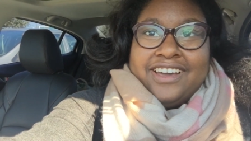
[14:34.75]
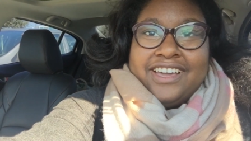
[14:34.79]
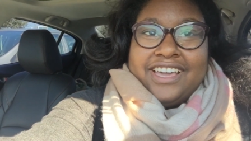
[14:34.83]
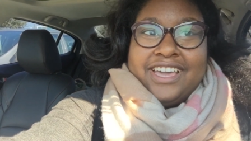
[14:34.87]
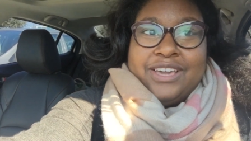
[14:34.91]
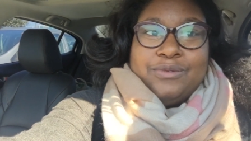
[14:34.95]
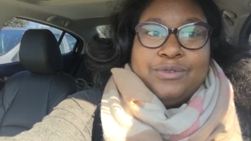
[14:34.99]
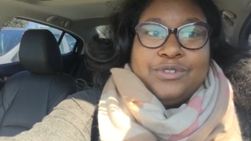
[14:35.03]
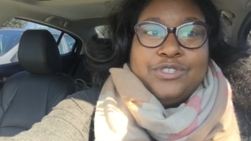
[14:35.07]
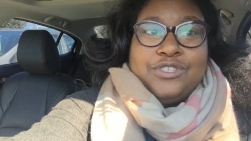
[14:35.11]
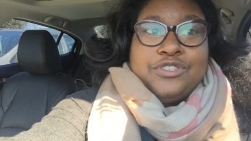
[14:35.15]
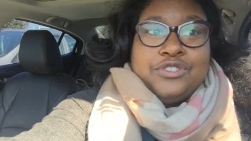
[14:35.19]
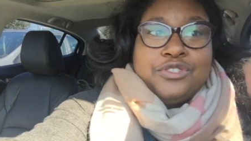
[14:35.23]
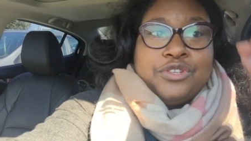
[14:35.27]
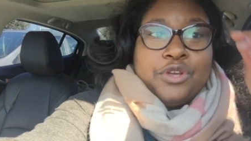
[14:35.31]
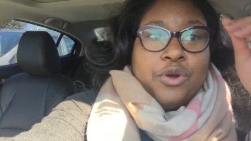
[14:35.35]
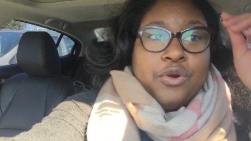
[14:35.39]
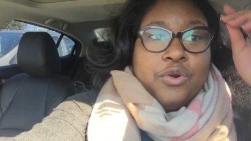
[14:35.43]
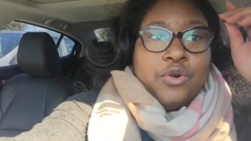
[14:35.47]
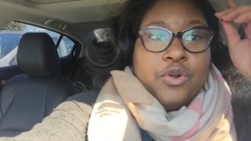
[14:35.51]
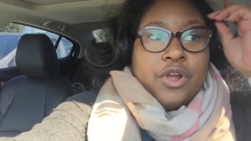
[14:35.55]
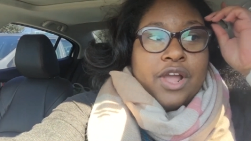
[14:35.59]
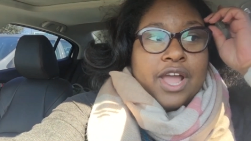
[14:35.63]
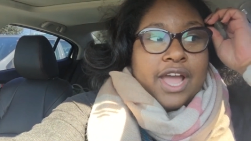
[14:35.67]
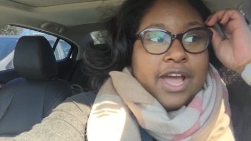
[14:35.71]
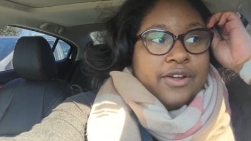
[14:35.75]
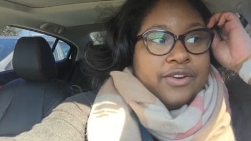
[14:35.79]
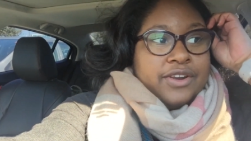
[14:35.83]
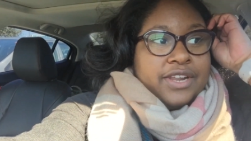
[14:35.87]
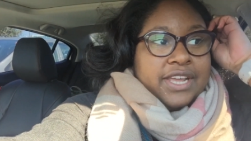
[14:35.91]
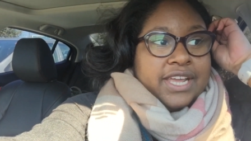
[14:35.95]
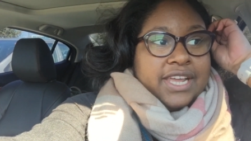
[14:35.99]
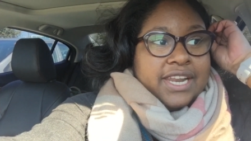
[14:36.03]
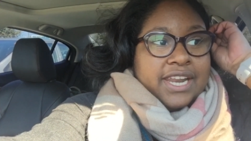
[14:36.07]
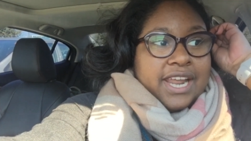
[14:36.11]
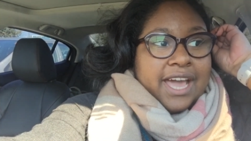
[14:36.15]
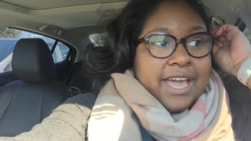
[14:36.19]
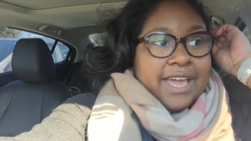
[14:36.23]
It was so
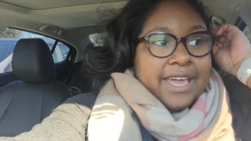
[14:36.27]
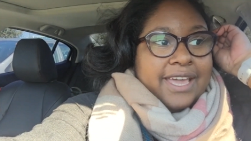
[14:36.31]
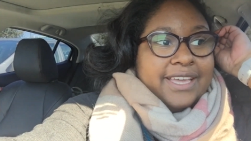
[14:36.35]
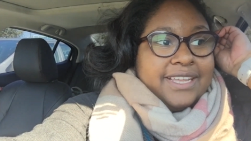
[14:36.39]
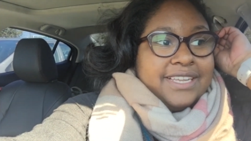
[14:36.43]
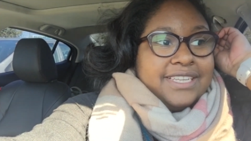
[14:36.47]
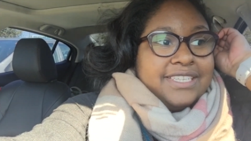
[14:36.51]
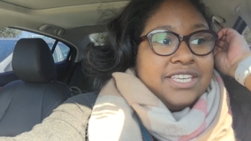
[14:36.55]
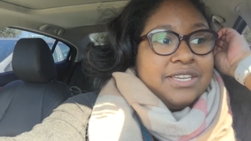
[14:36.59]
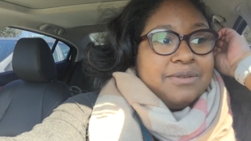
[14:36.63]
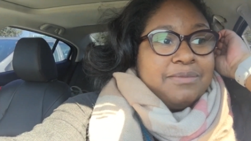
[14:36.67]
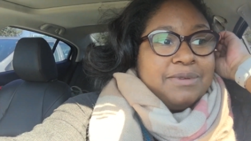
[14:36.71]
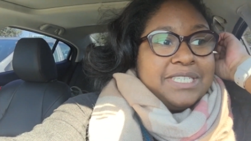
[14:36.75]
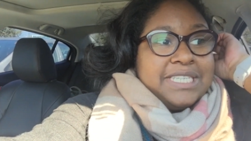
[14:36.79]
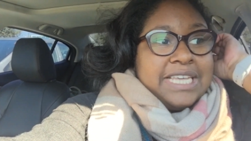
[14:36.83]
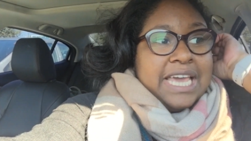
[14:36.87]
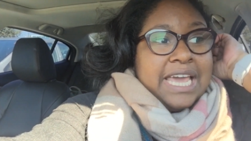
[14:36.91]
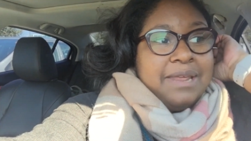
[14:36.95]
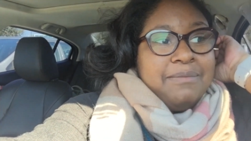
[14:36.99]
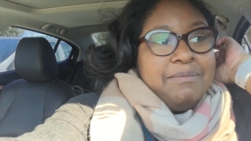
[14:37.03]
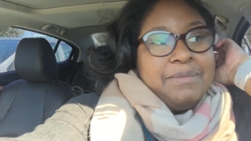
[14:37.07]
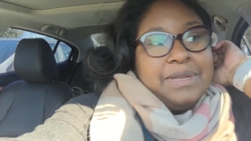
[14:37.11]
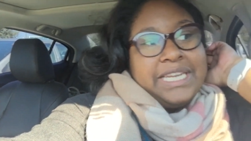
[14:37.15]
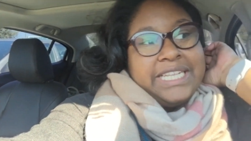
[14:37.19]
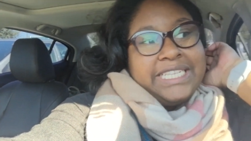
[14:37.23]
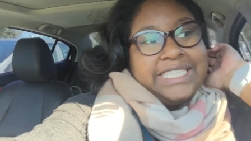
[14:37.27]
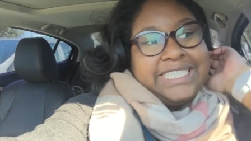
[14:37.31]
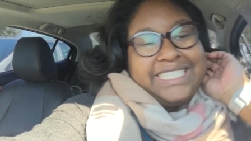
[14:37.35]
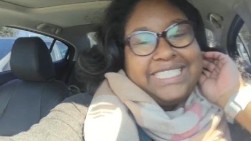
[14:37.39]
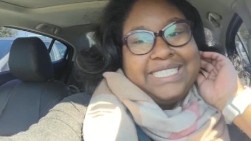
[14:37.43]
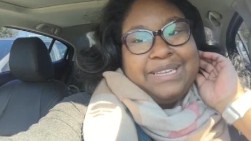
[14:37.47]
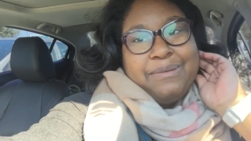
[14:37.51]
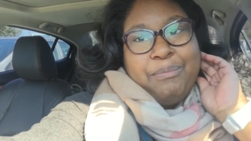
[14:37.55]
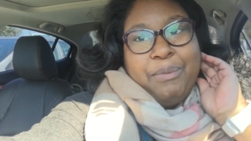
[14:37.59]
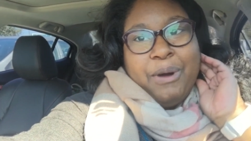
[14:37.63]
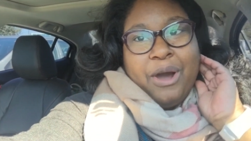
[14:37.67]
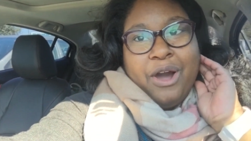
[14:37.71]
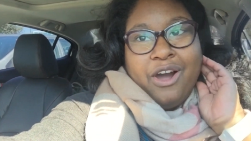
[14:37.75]
crowded. I it took me 10 minutes
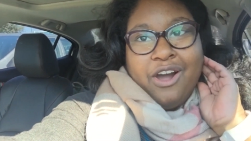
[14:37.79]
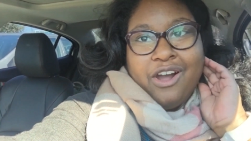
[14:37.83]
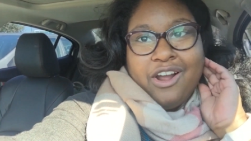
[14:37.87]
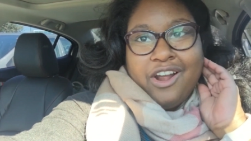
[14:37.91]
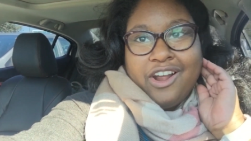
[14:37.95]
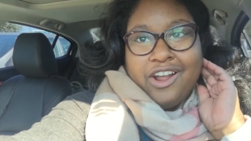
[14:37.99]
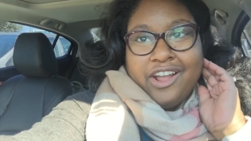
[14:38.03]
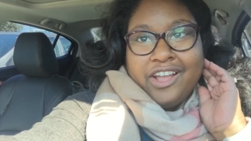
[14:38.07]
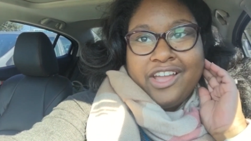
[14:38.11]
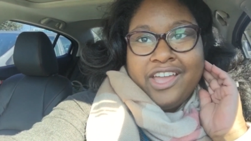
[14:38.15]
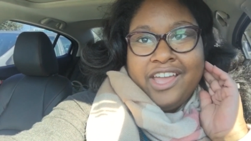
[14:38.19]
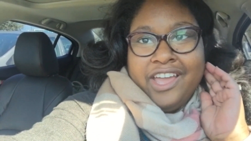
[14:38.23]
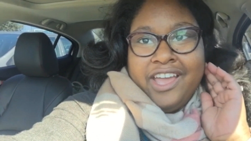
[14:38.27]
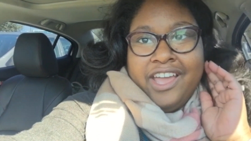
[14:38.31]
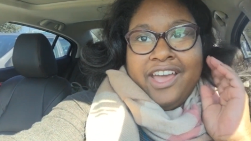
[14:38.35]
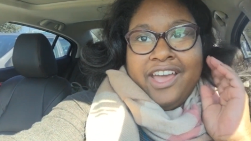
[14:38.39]
to park.